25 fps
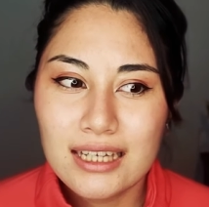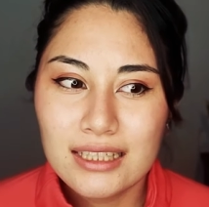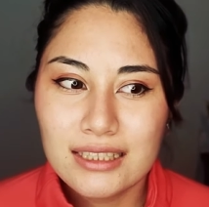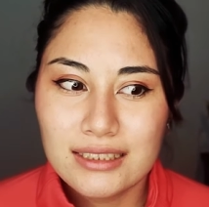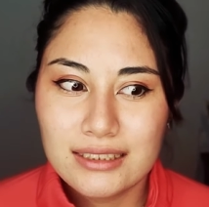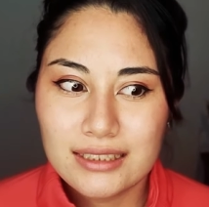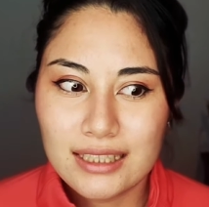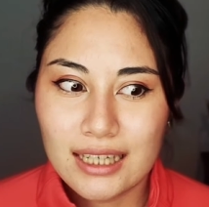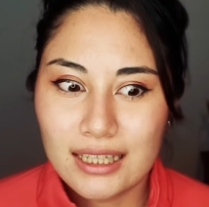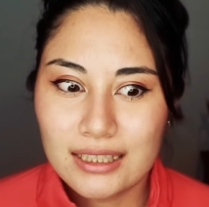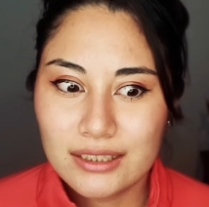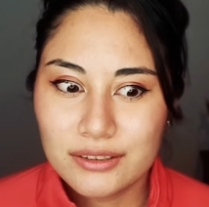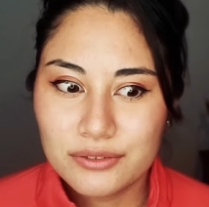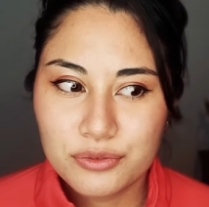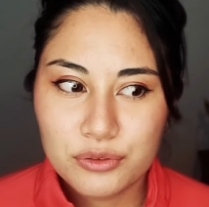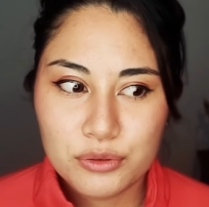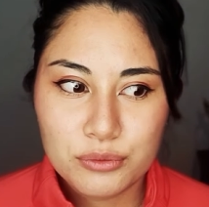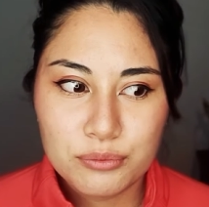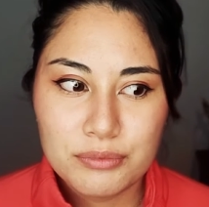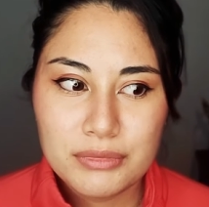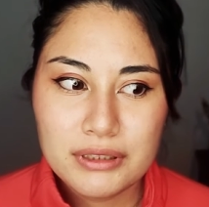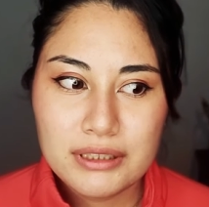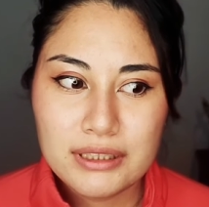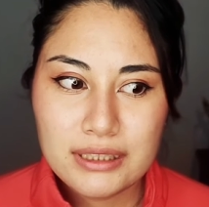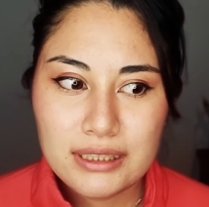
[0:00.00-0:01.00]
And for
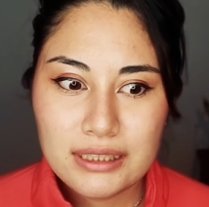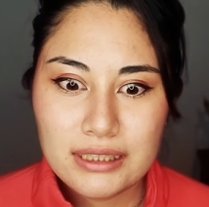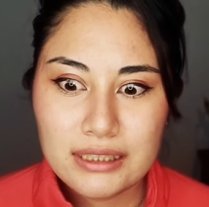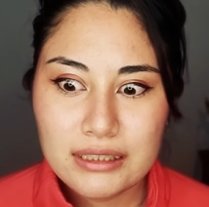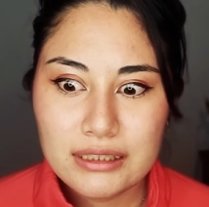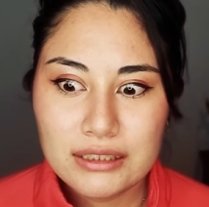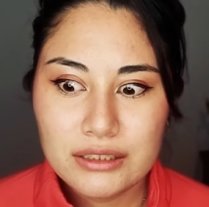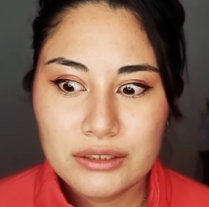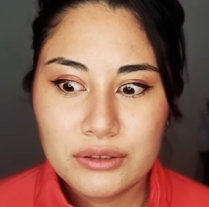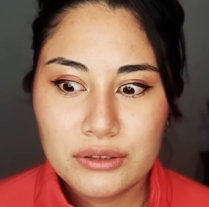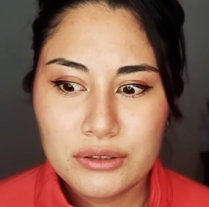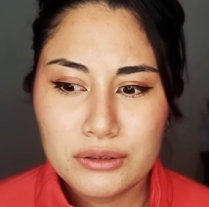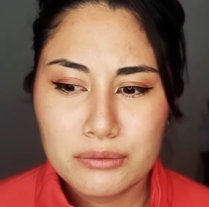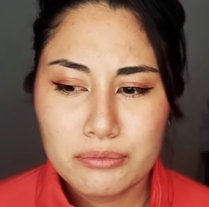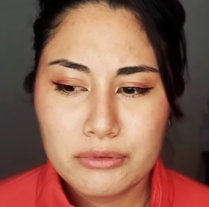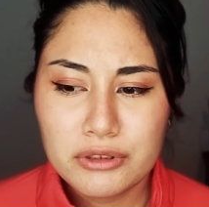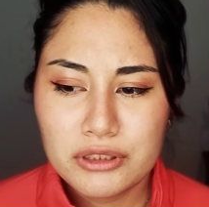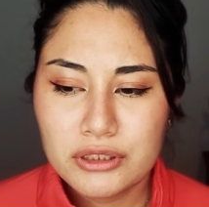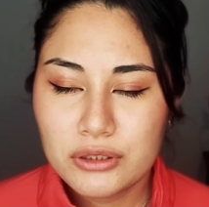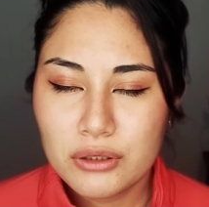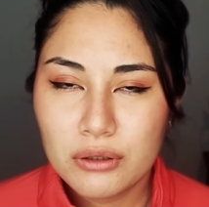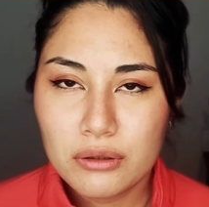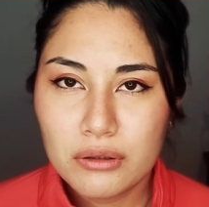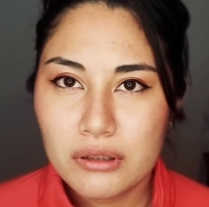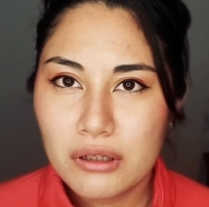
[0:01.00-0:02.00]
me, it took me
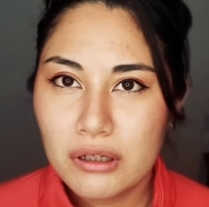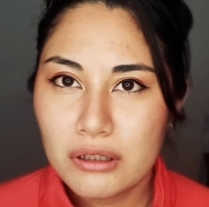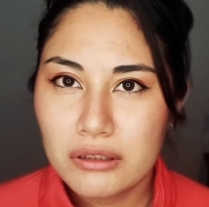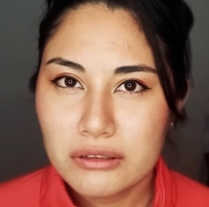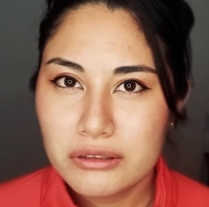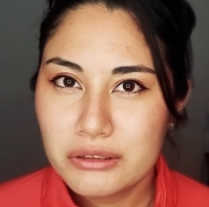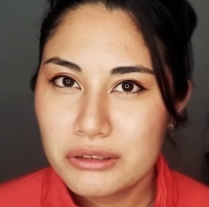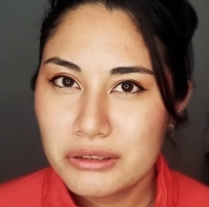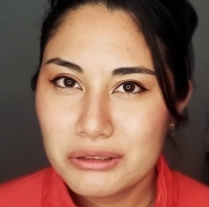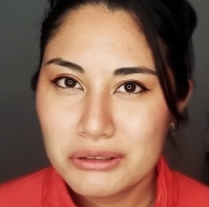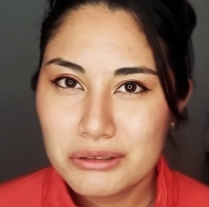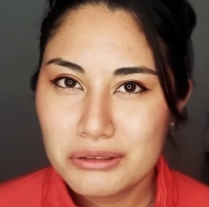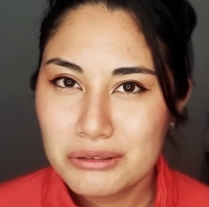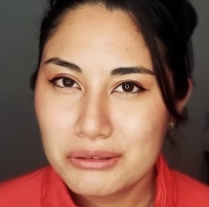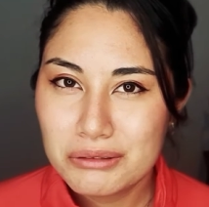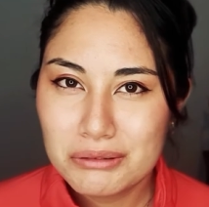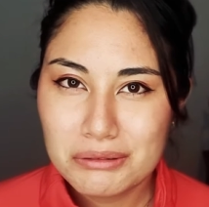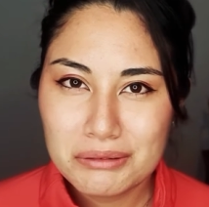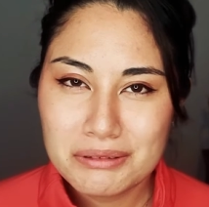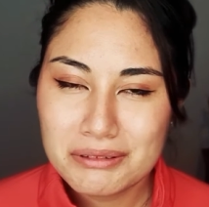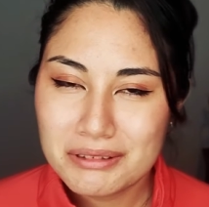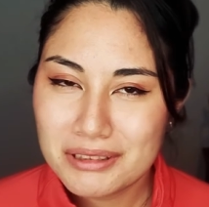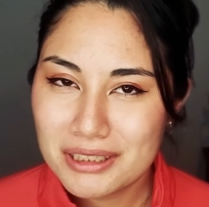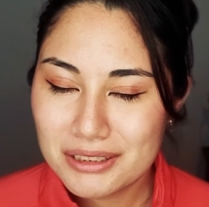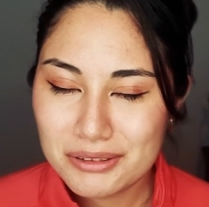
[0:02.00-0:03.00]
so long
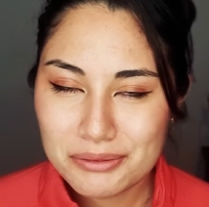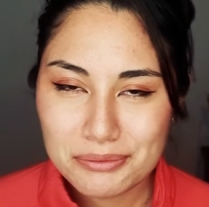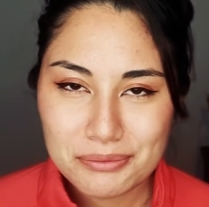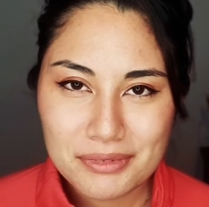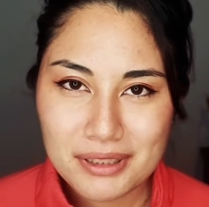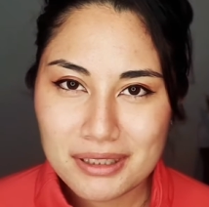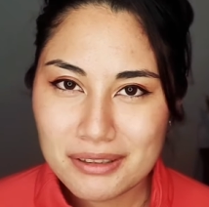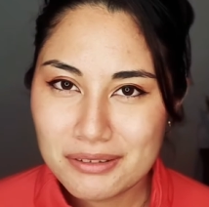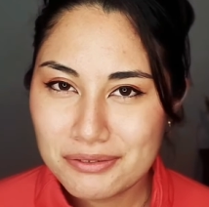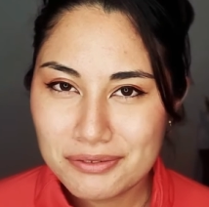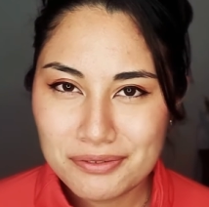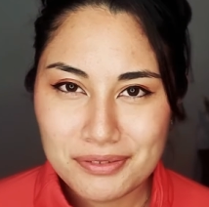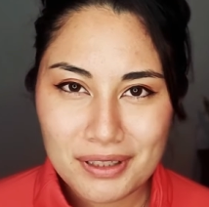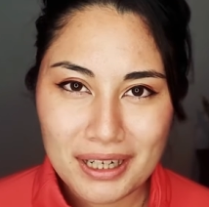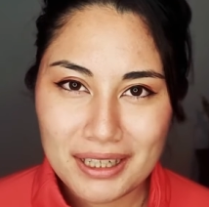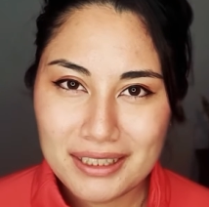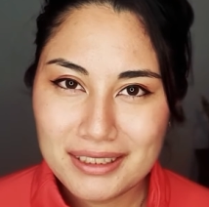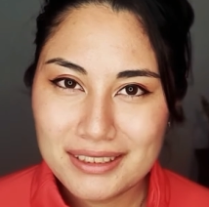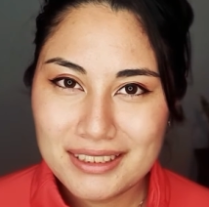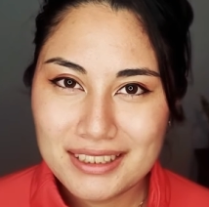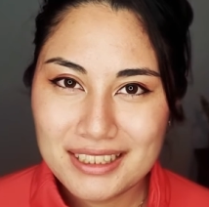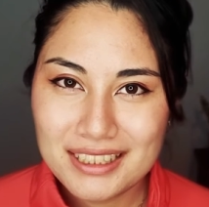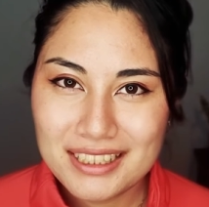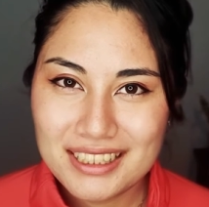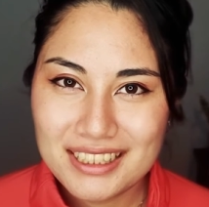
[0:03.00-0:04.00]
to find
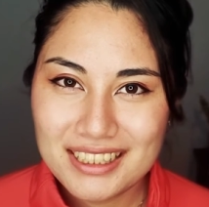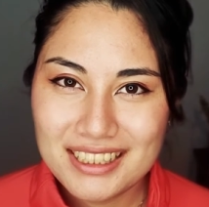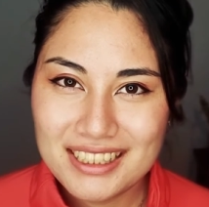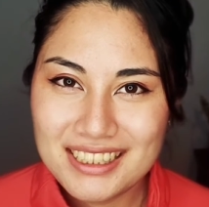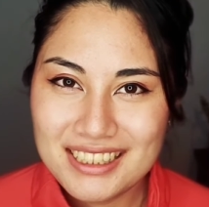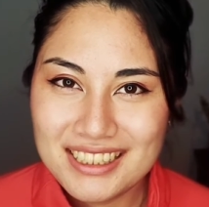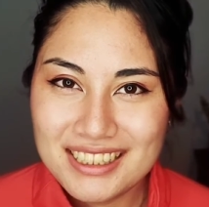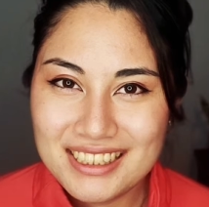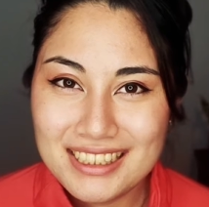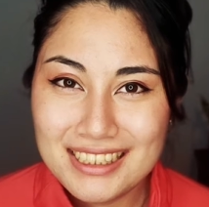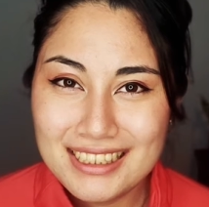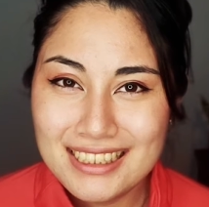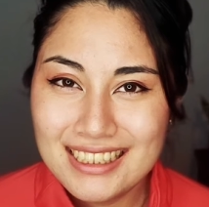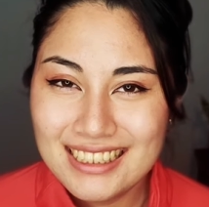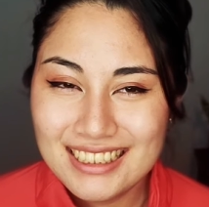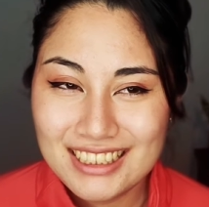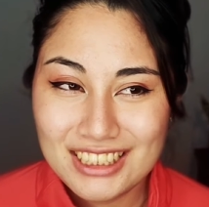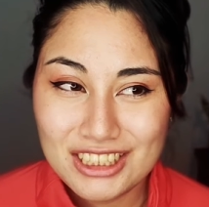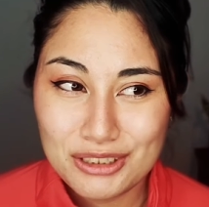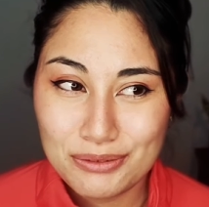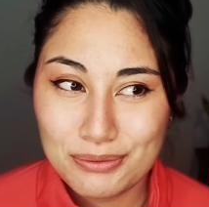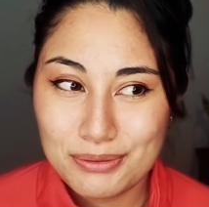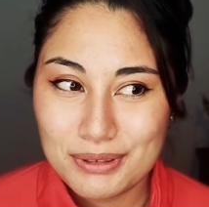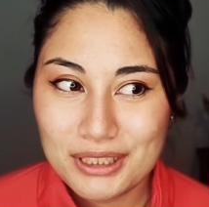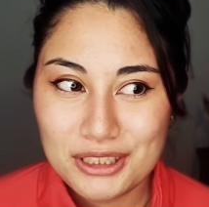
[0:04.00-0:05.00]
the
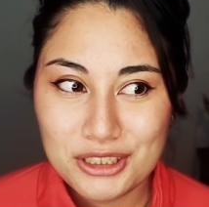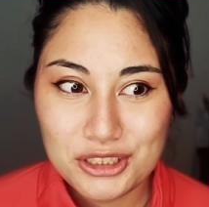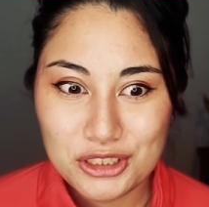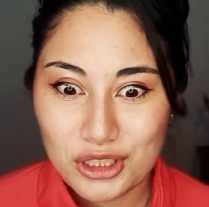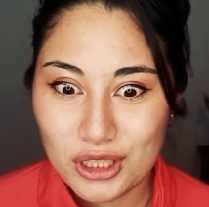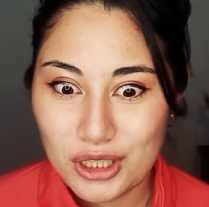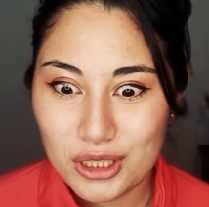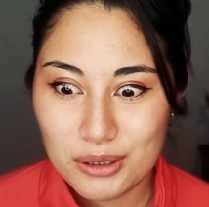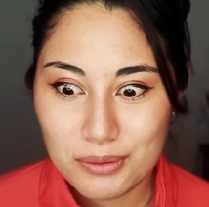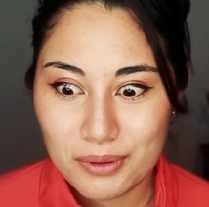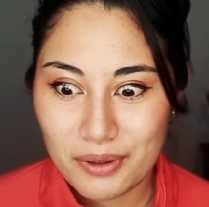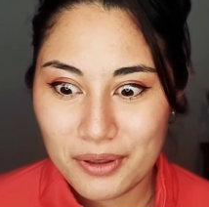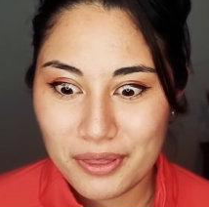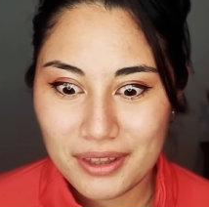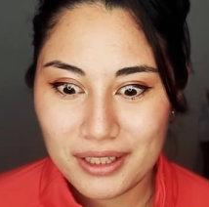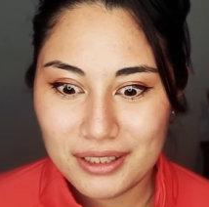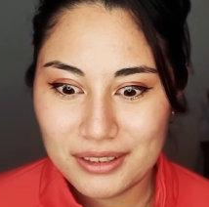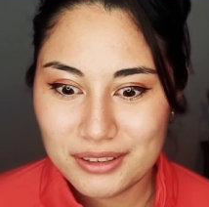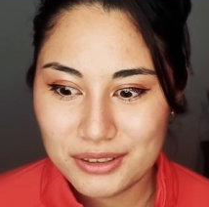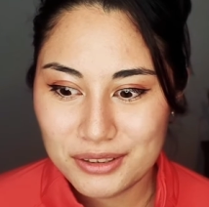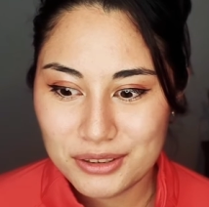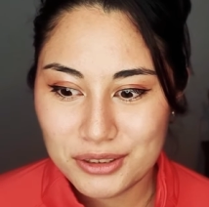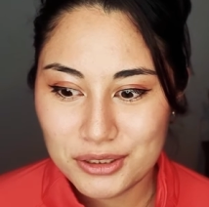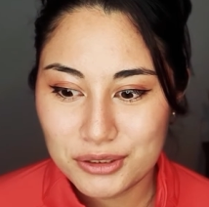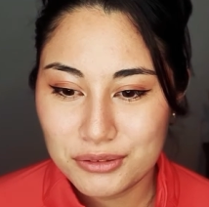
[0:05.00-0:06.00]
super enjoyable thing to
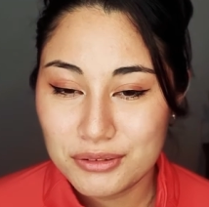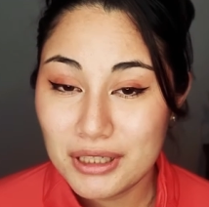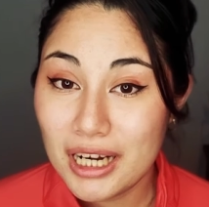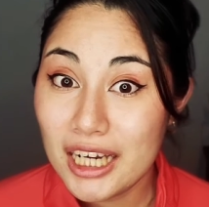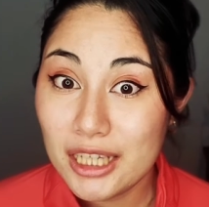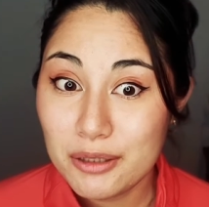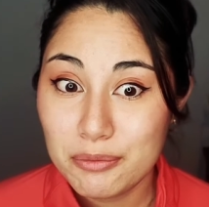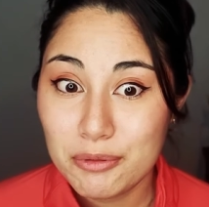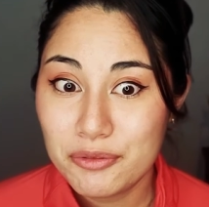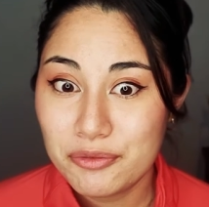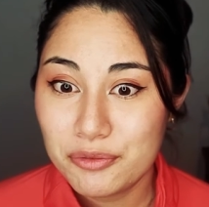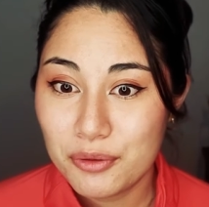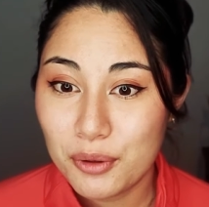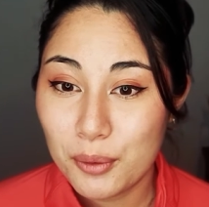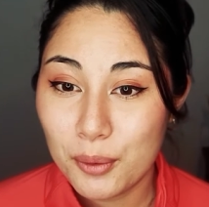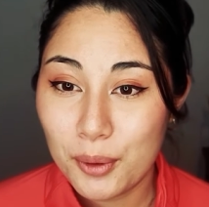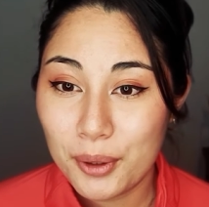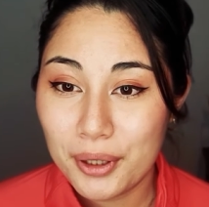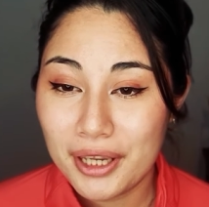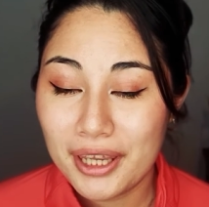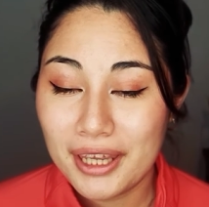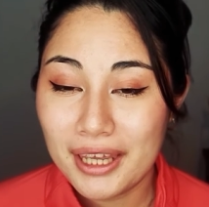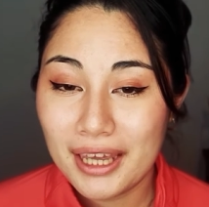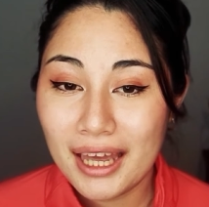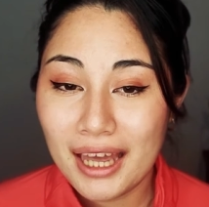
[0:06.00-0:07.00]
do right before
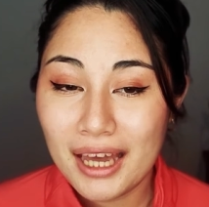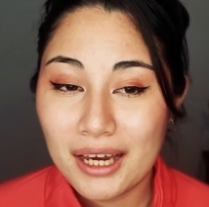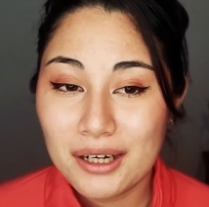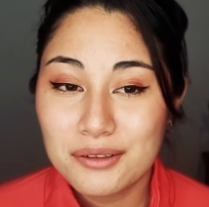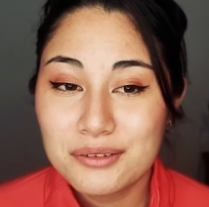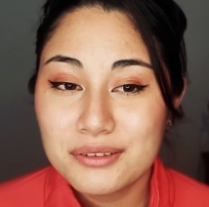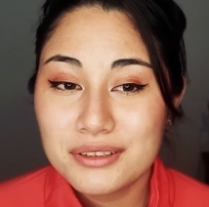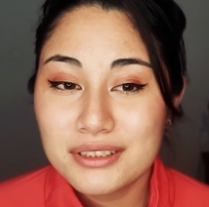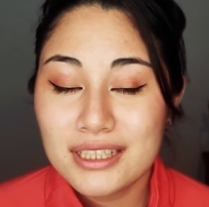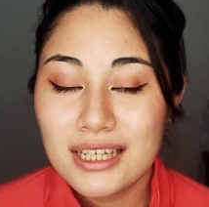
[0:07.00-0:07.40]
working out.